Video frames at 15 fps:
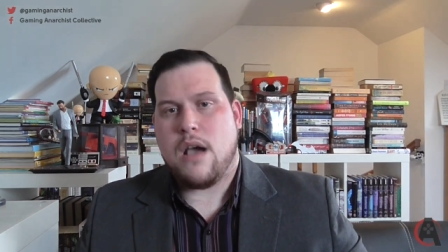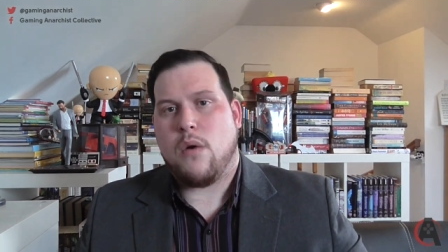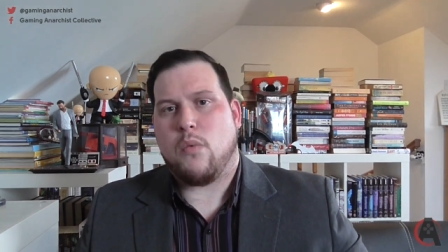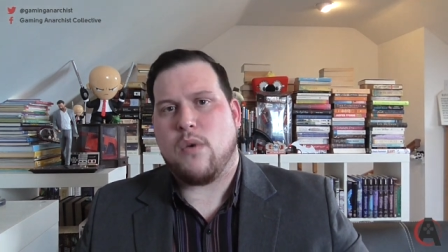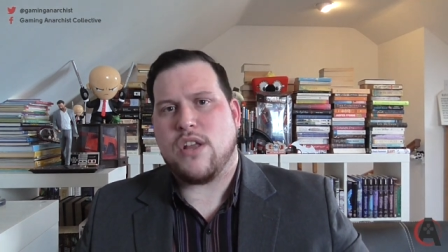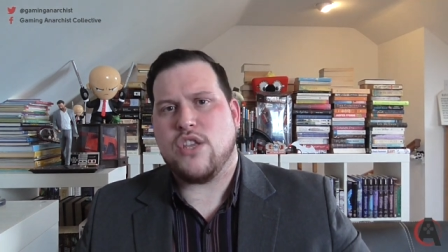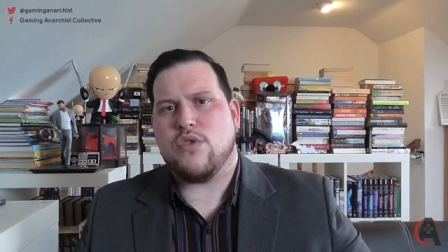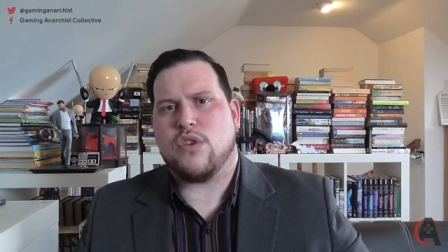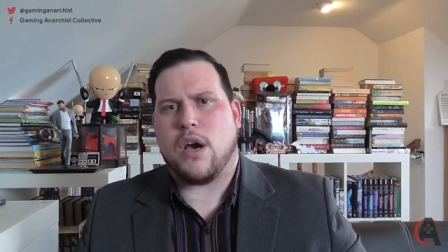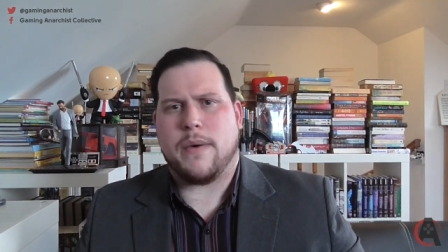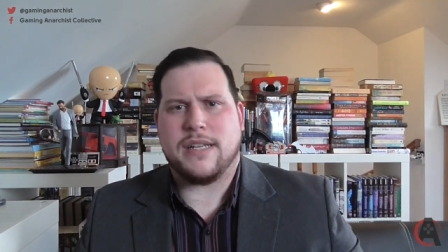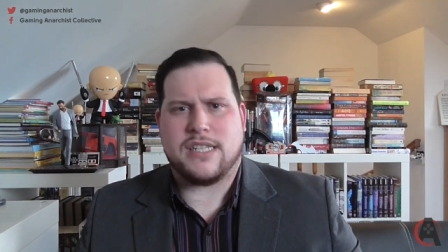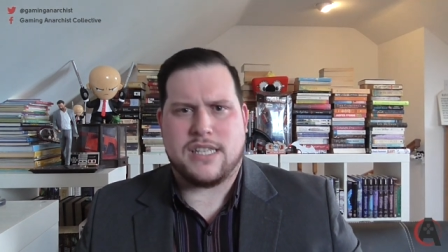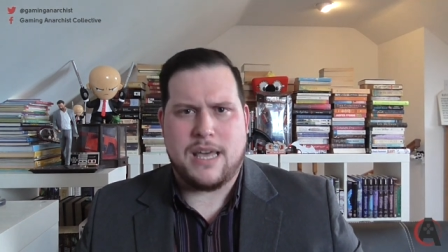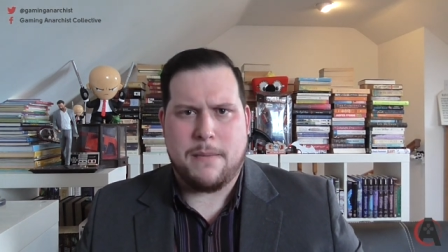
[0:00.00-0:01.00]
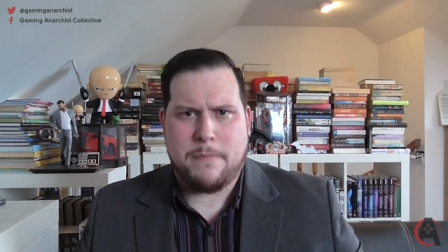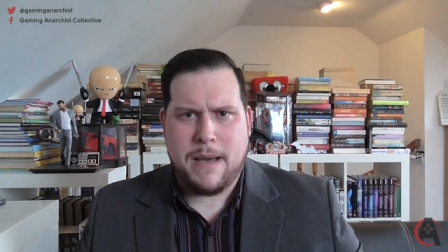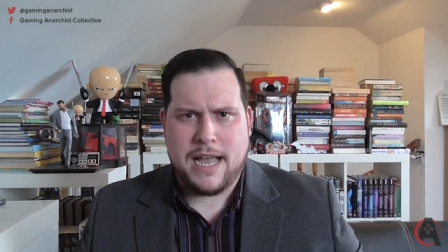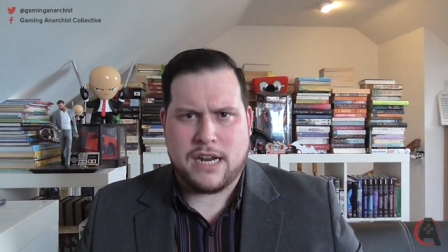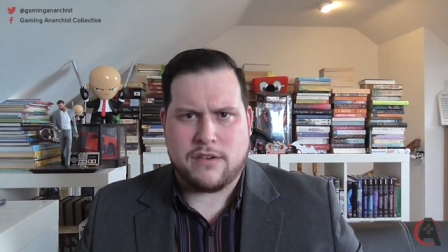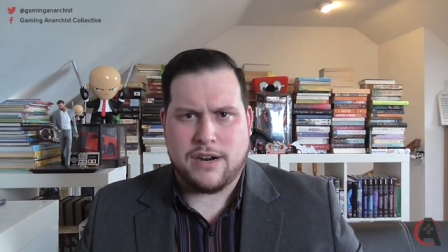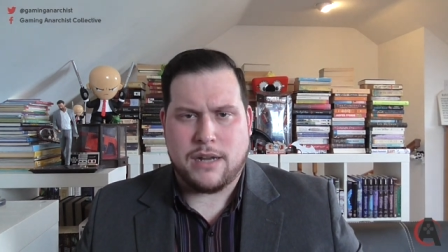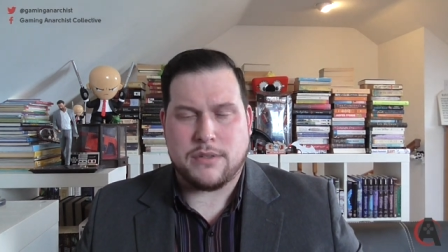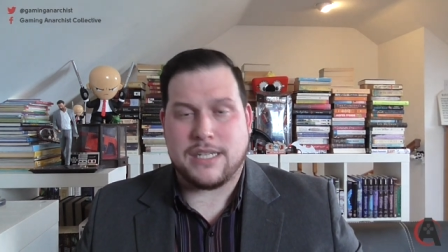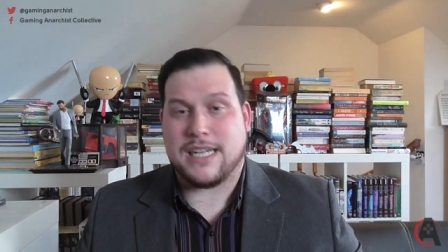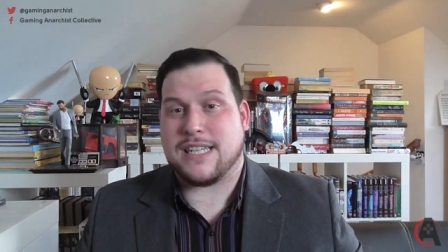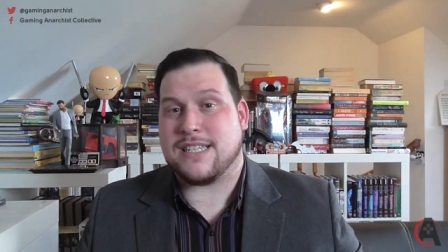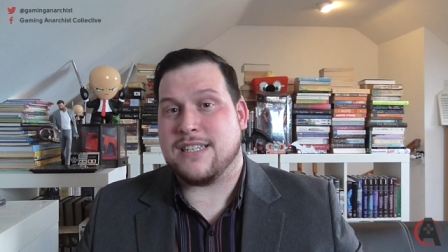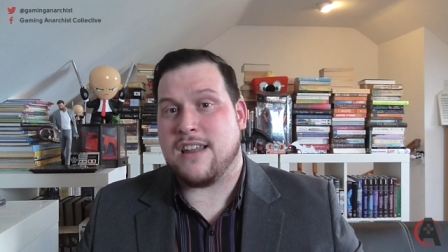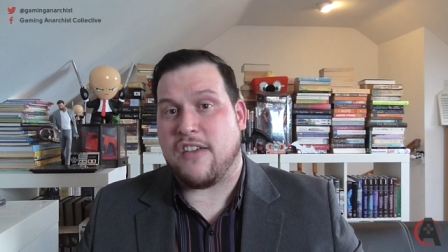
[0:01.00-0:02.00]
When you go into their background, it
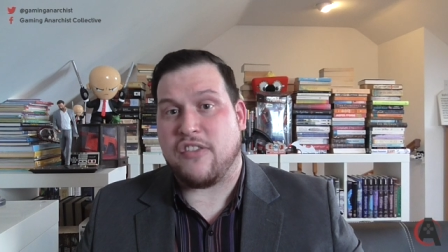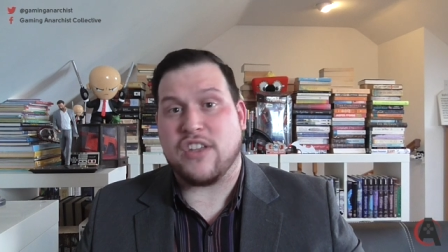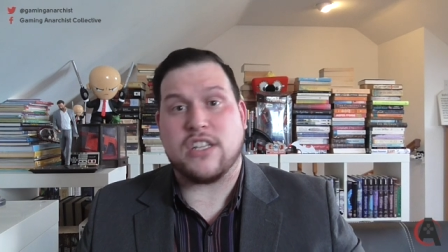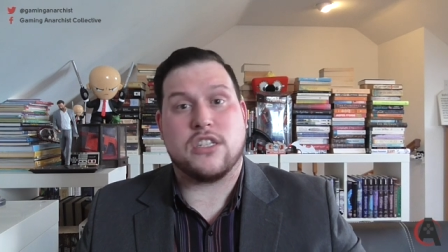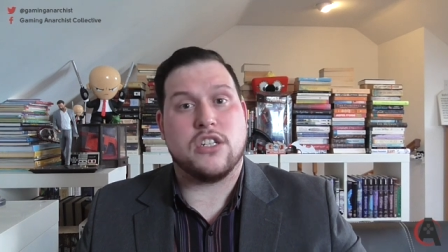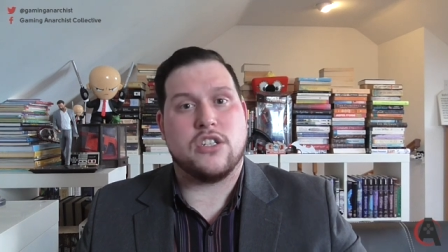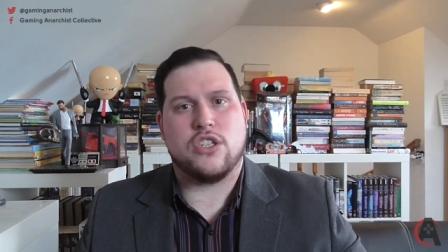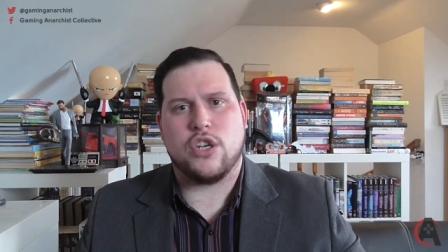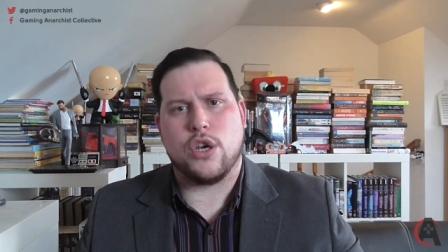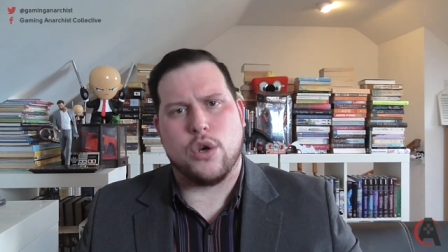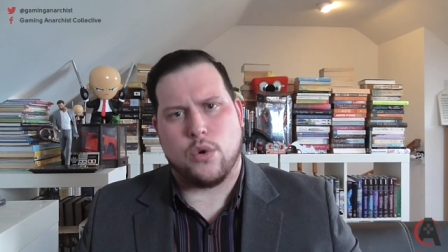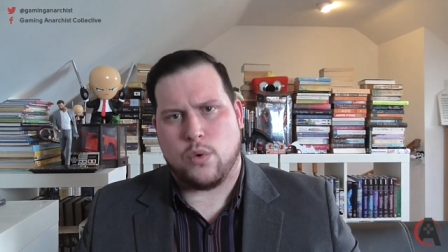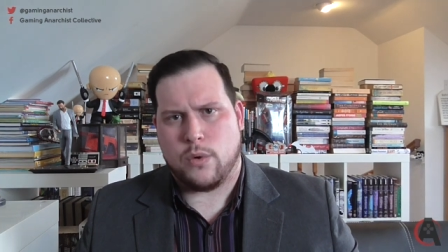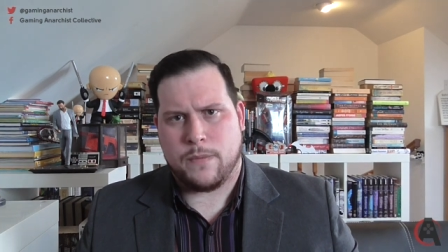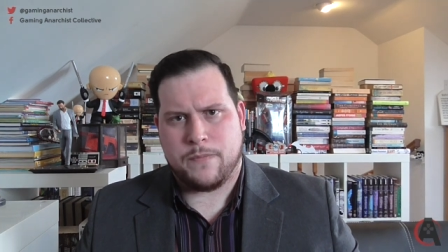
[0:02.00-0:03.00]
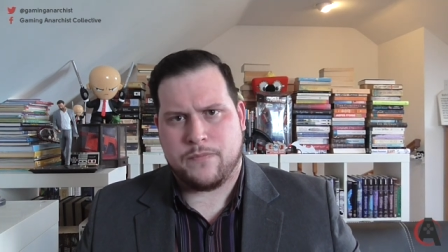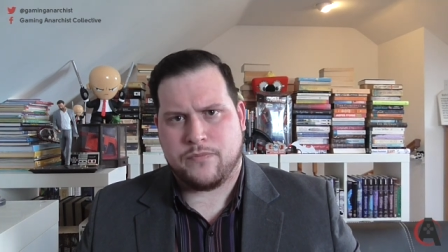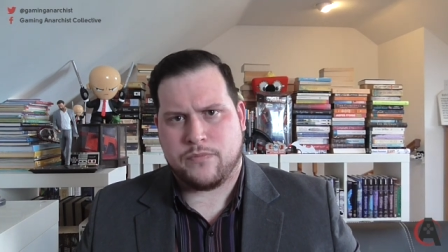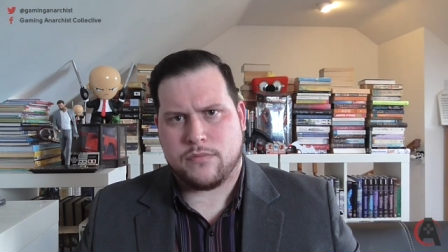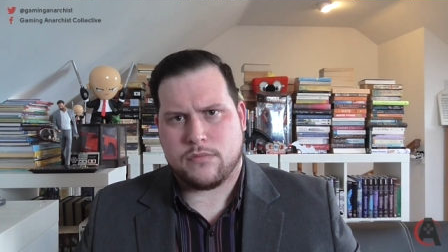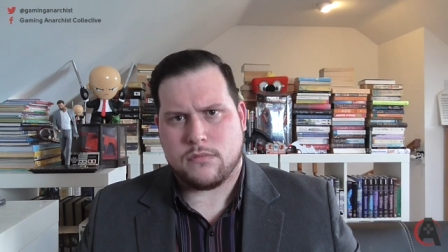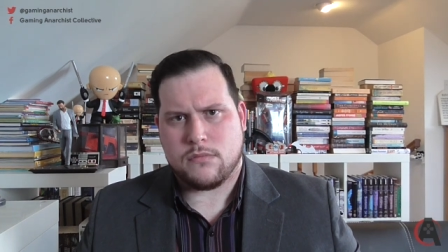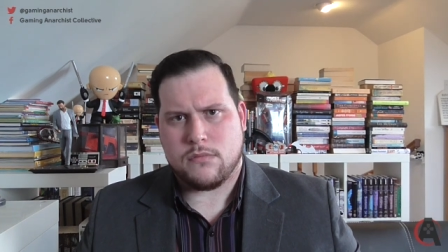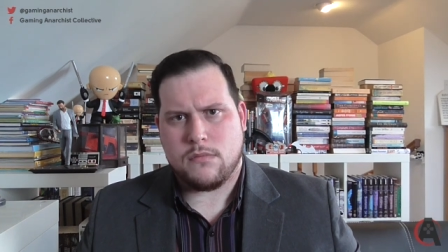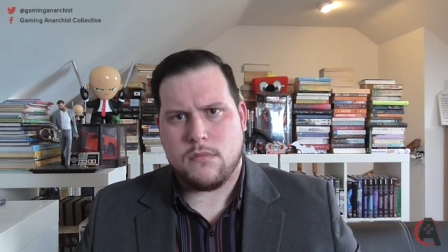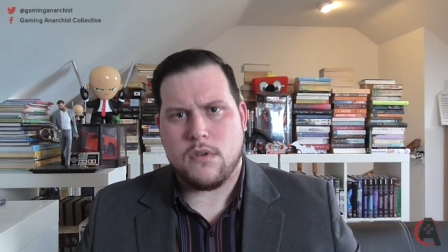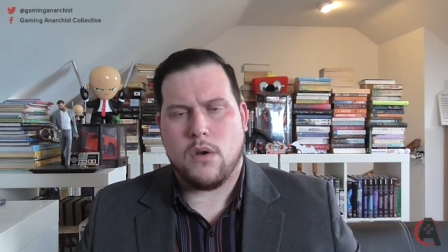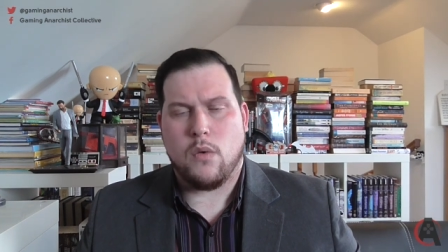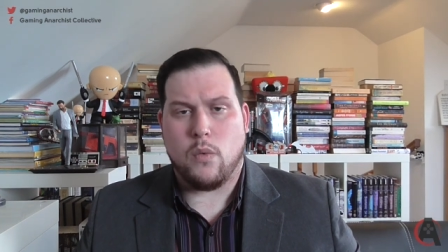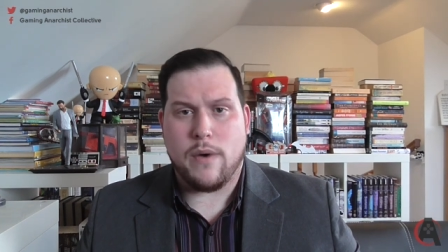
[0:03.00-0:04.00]
has nothing to do
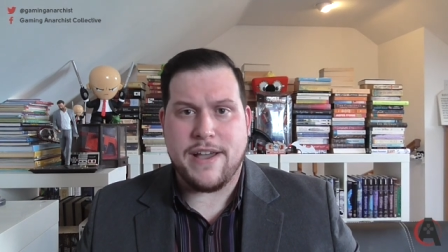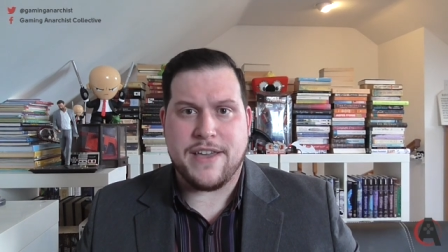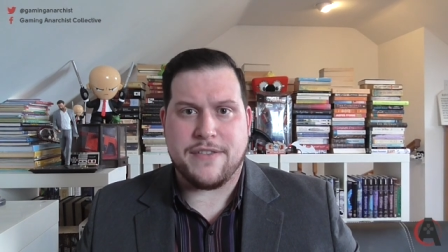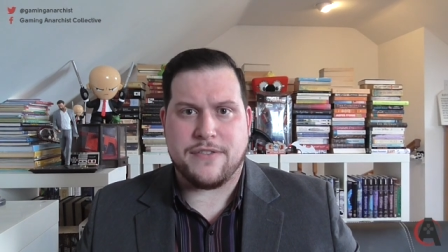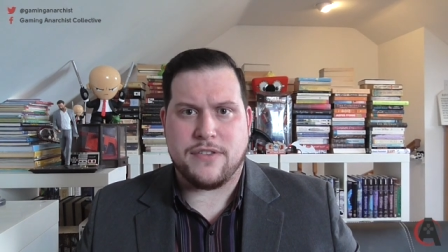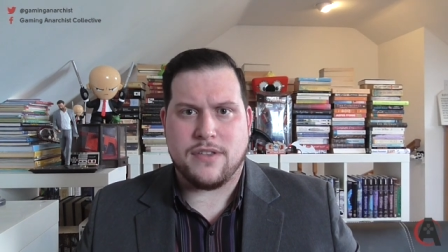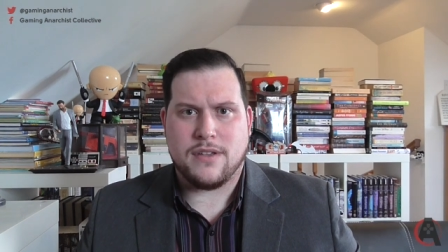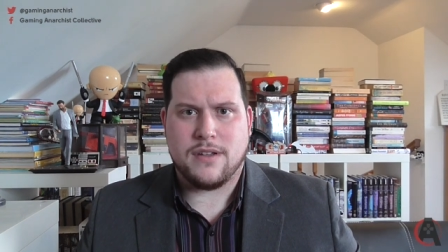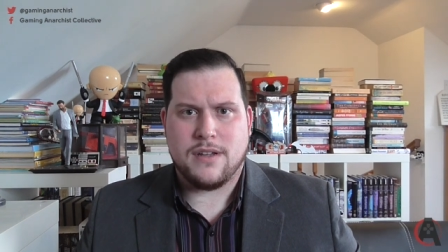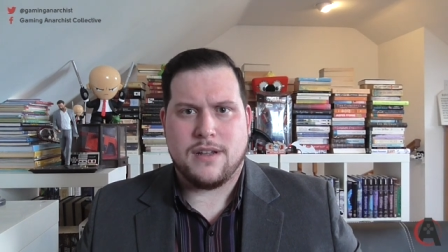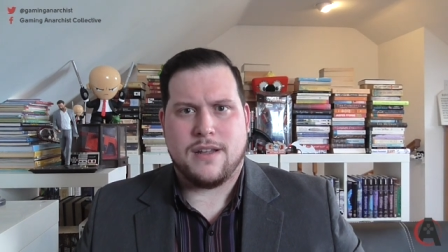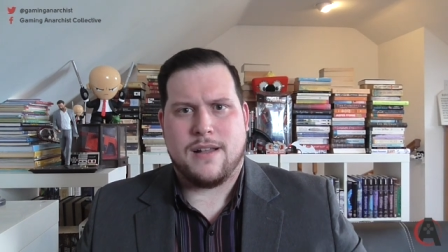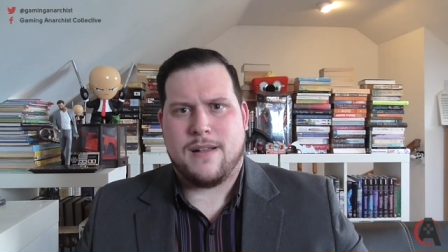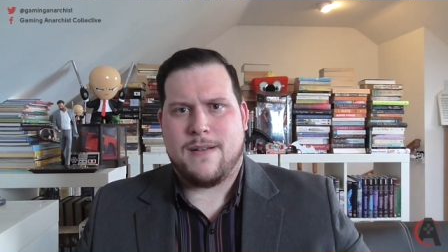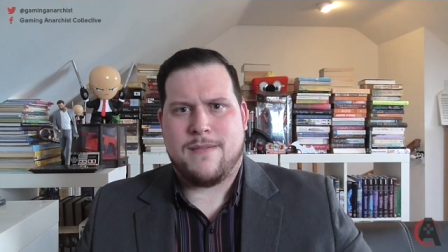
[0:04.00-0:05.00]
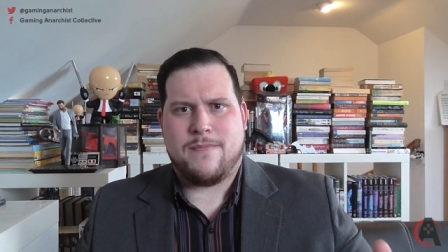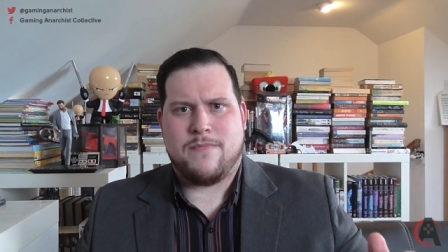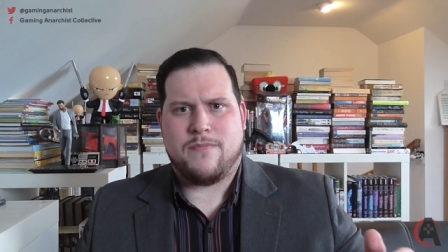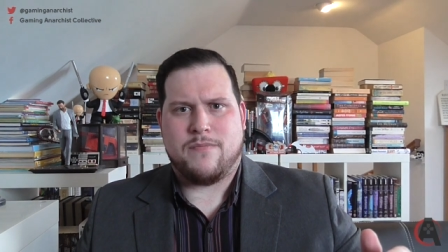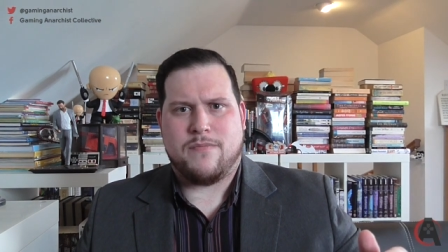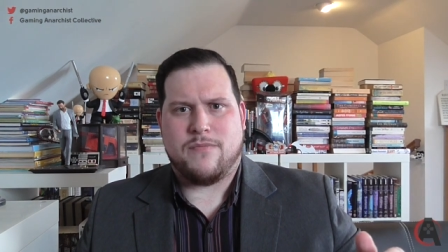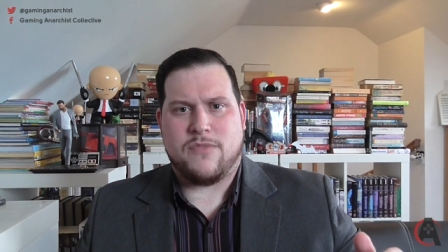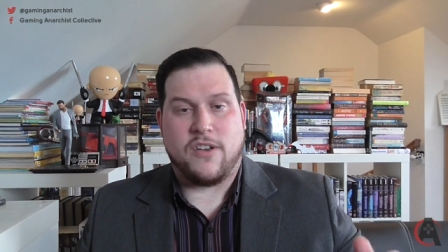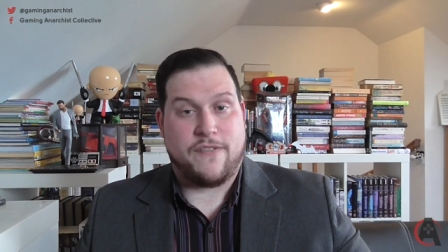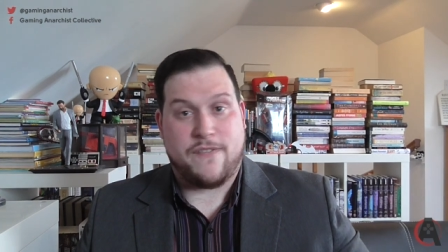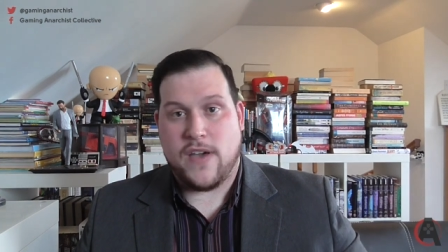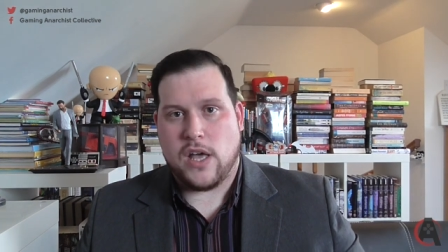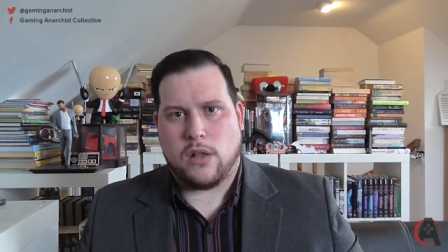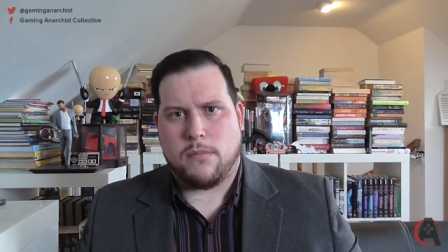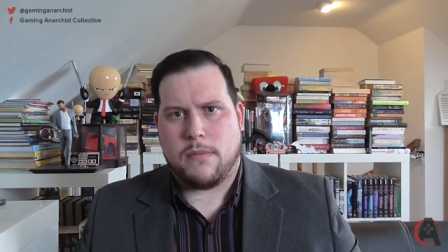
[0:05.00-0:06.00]
with the
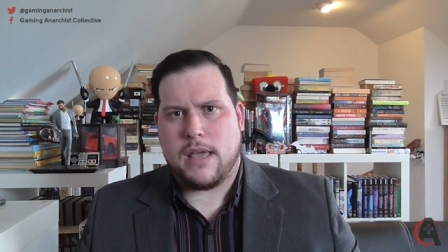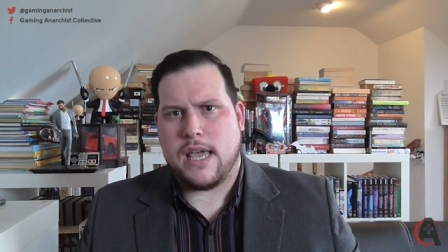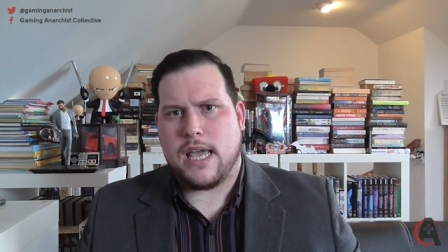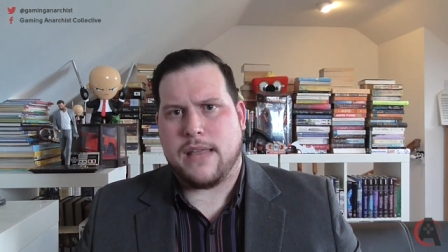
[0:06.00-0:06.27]
film.